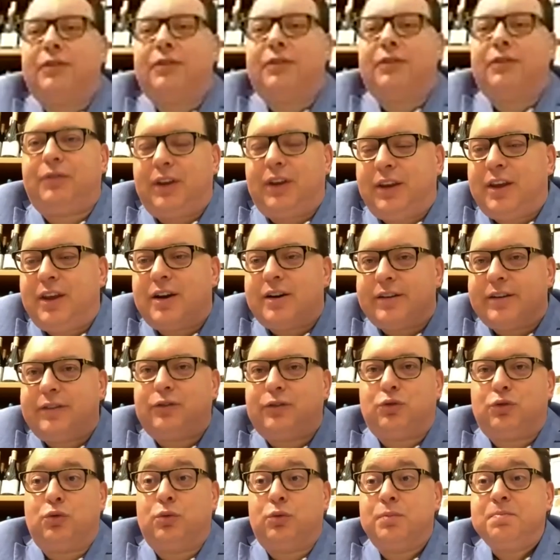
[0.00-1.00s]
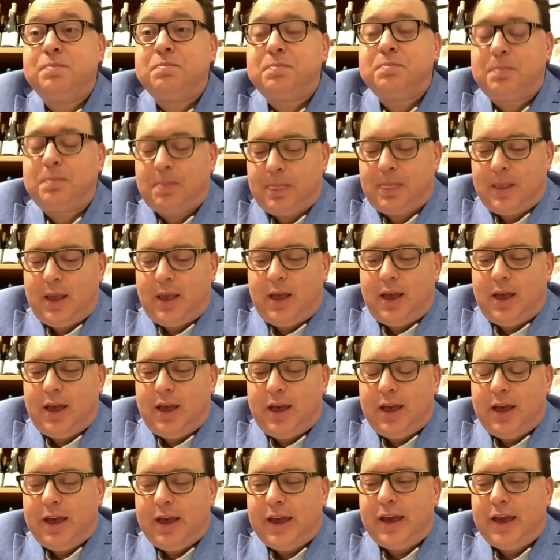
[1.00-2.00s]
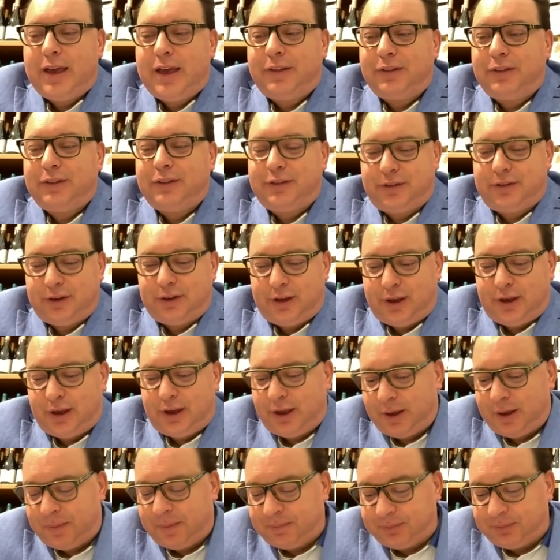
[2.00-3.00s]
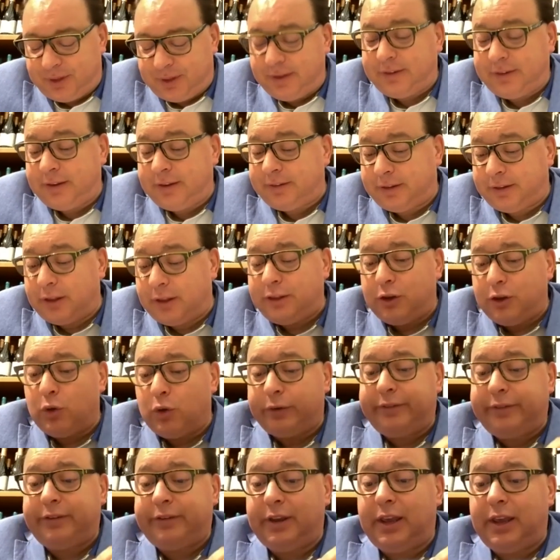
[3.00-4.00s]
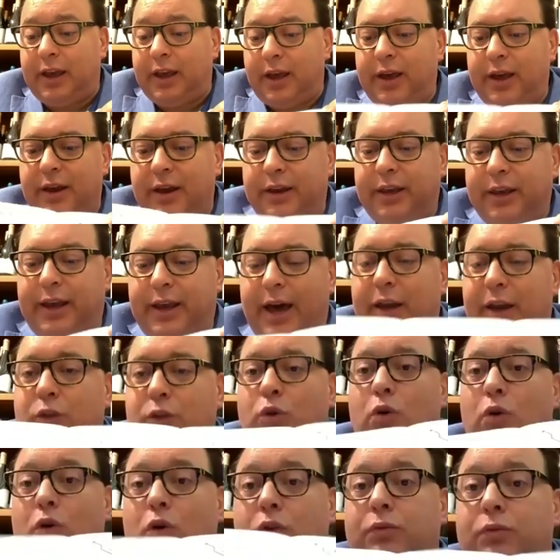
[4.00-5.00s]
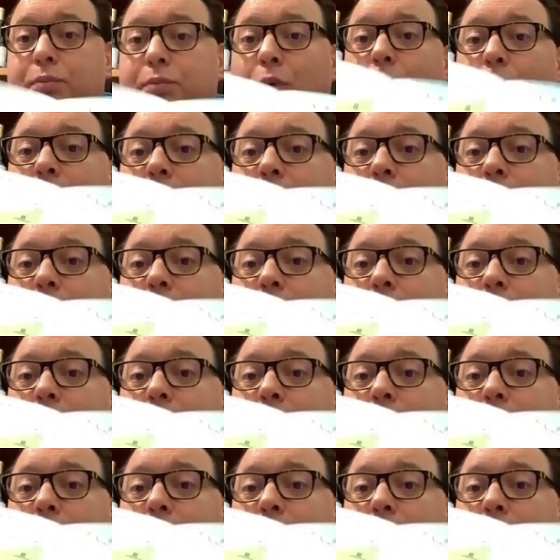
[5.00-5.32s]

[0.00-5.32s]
vineyards too. And this is the DOC. Riccardo spoke